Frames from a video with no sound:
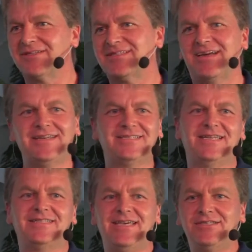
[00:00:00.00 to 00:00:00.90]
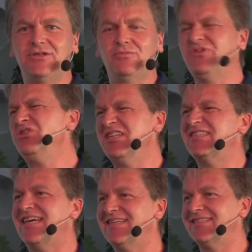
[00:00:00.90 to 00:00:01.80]
the studies that say so. Usually
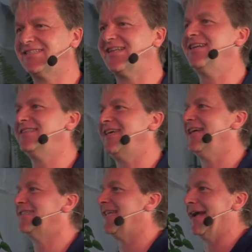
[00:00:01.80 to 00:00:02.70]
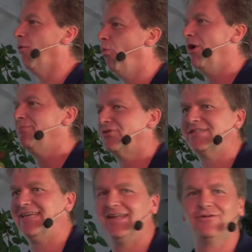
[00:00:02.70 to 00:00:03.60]
studies say it's like
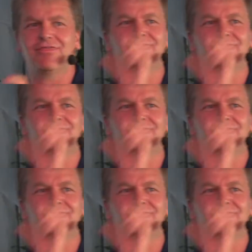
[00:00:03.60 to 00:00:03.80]
1% or